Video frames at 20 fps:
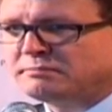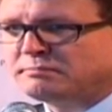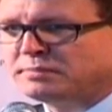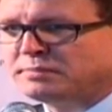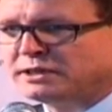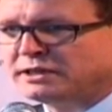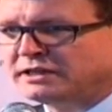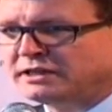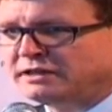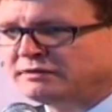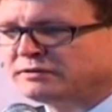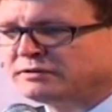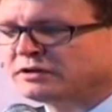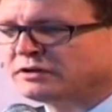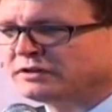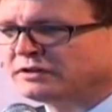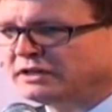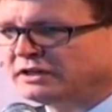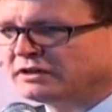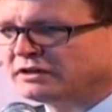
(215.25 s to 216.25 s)
but even
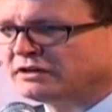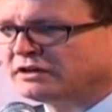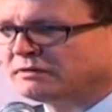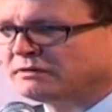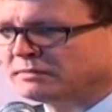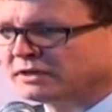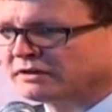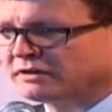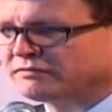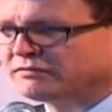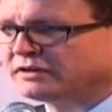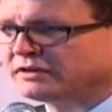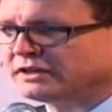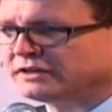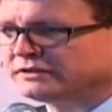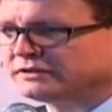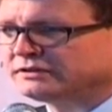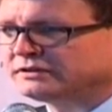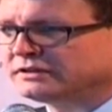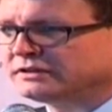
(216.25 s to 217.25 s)
on the economic
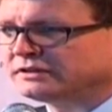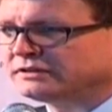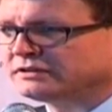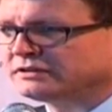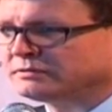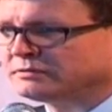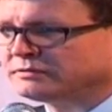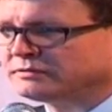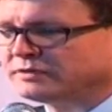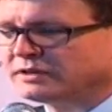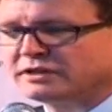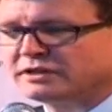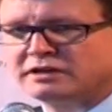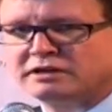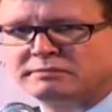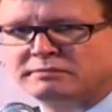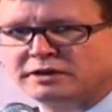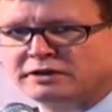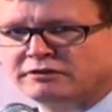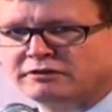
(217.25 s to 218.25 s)
front, in terms of
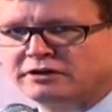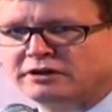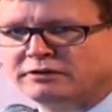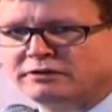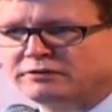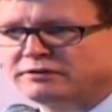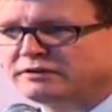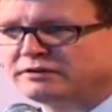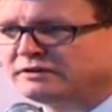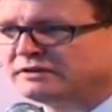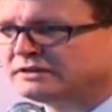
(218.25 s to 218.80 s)
economic growth,